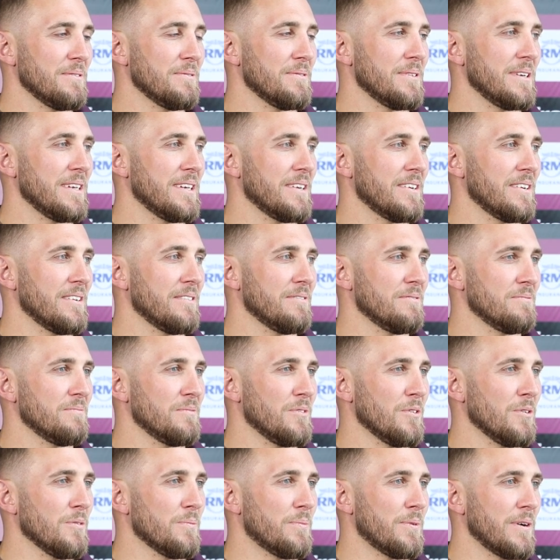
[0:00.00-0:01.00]
we are
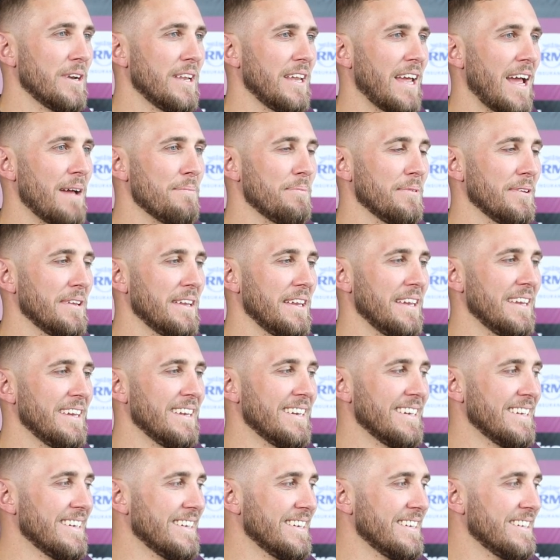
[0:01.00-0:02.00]
all pretty happily
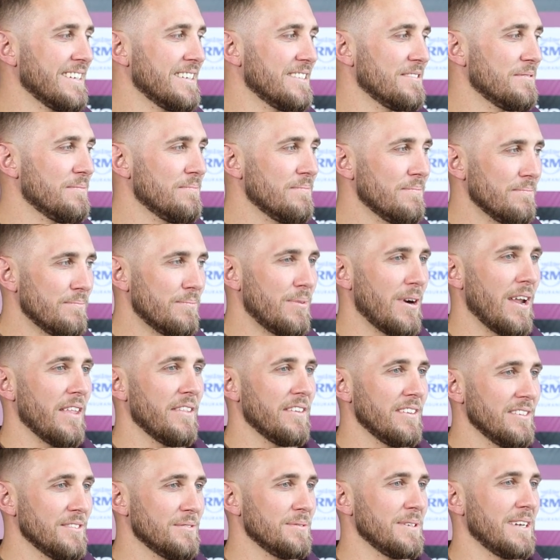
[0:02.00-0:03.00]

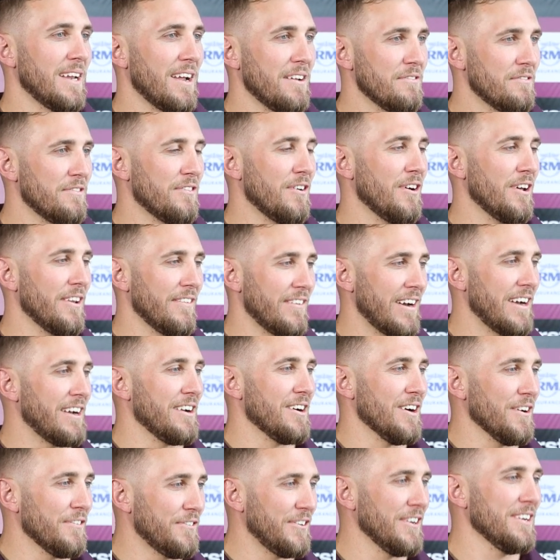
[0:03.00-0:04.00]
brothers. We don't fight
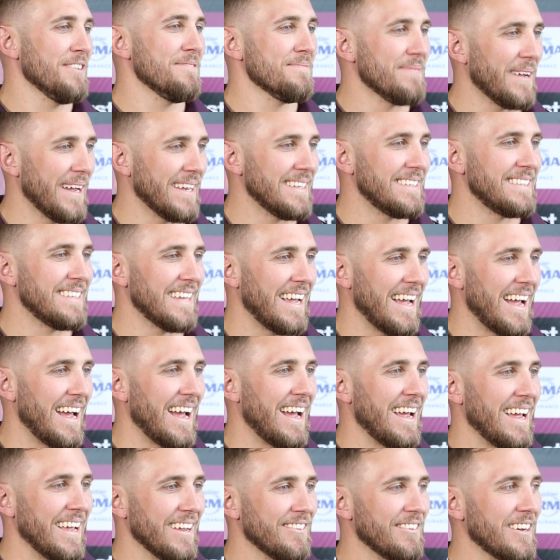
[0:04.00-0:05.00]
very often, but
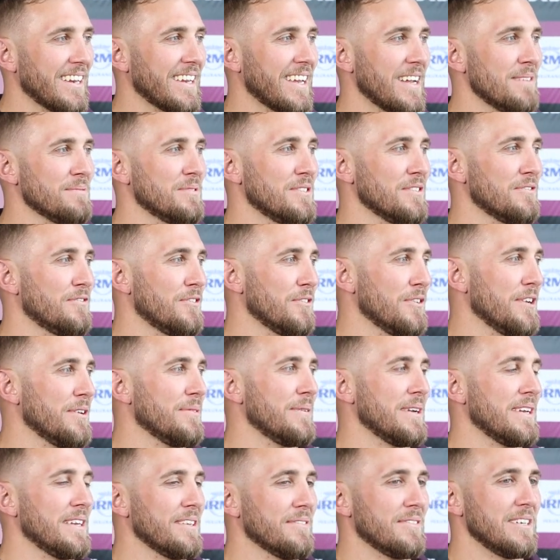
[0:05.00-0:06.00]
when it comes to footy,
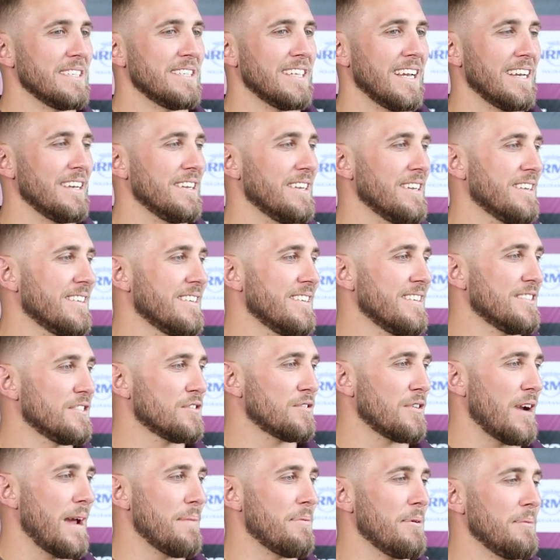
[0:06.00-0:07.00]
we tend to
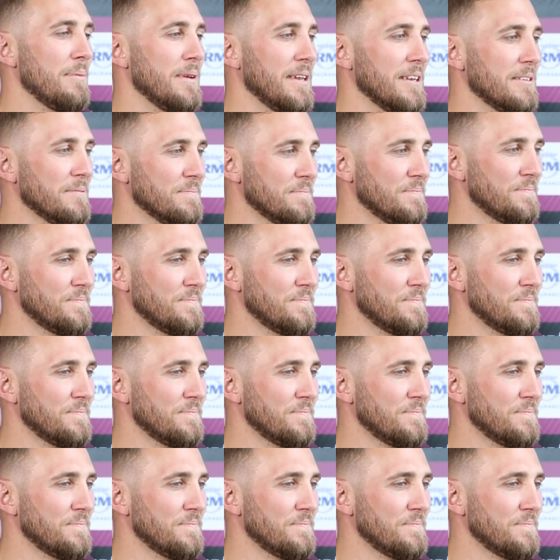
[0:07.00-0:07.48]
scrap a bit.